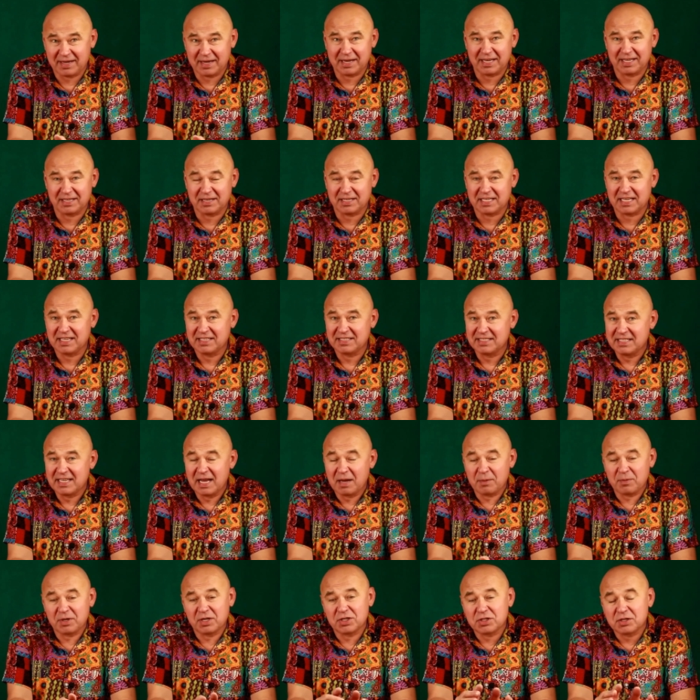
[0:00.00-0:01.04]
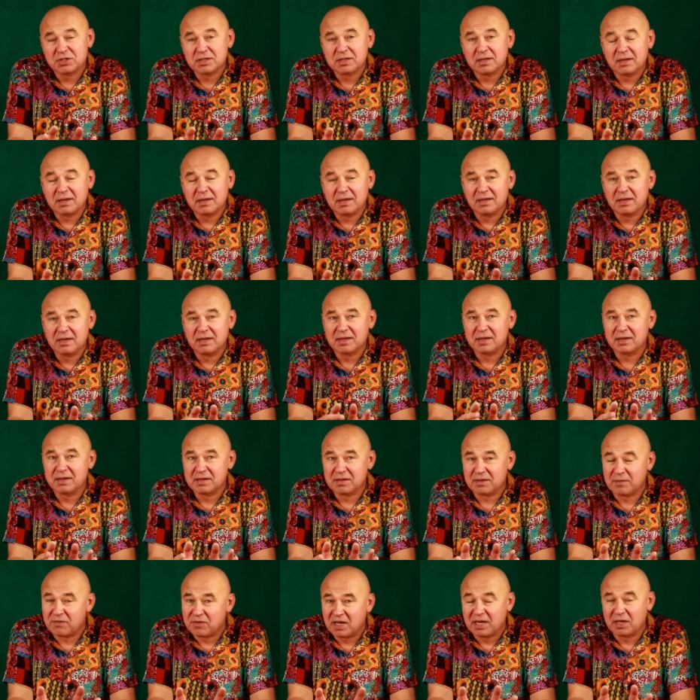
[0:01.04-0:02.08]
in the established
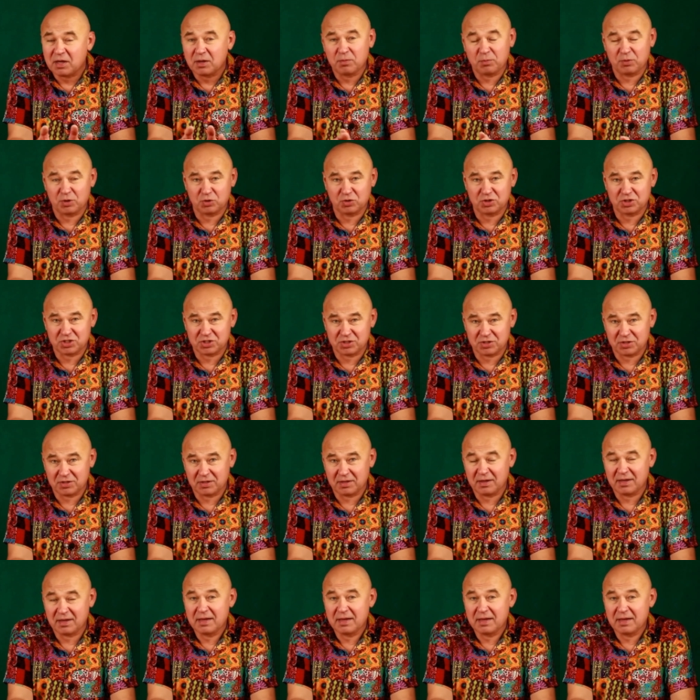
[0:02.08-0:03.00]
final motion,